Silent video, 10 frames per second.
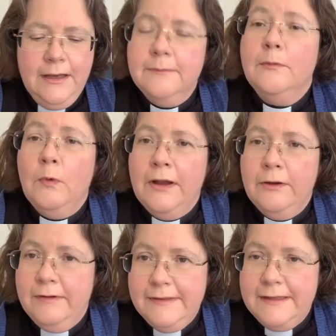1
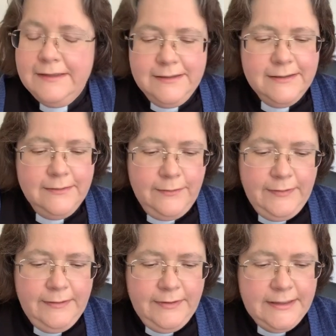Corinthians
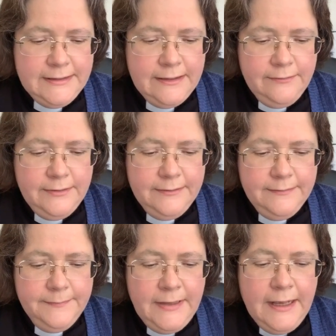3 verse 7.
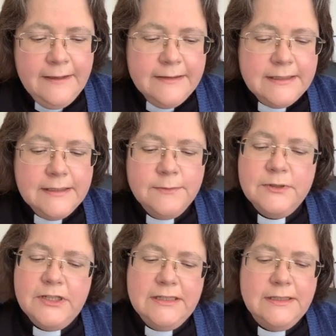This is what
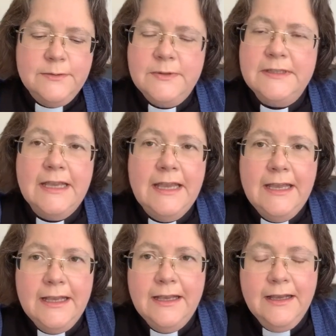Jesus was
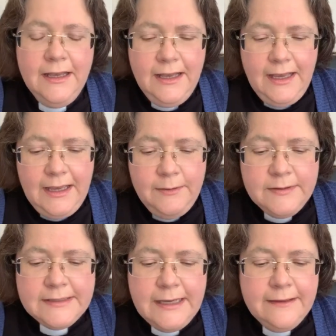saying. He
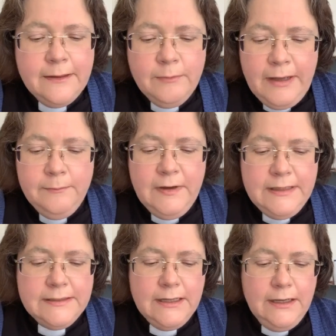was saying that when we
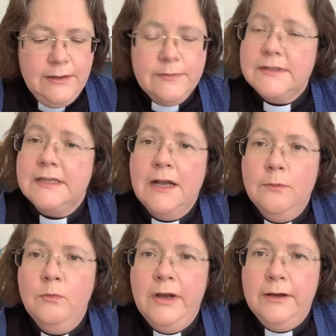sow,
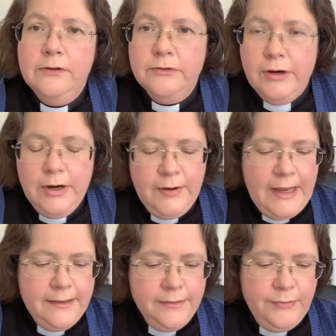some will grow
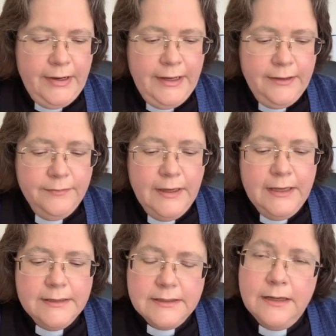and thrive,
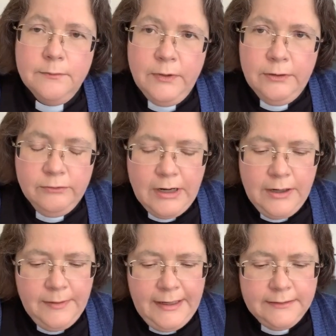some will
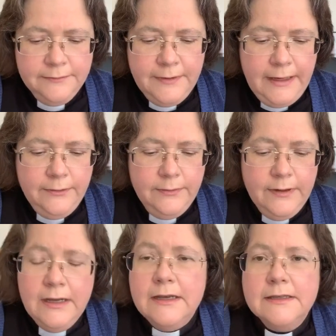grow and fail,
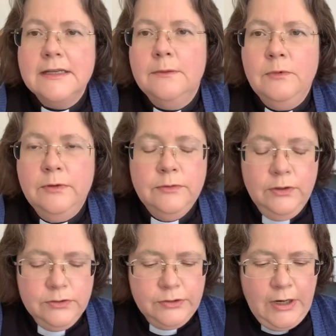some will
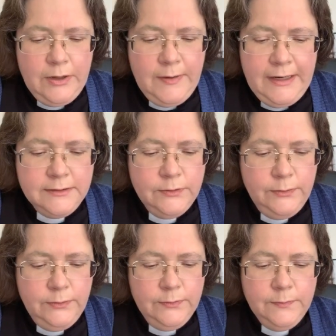not grow at all.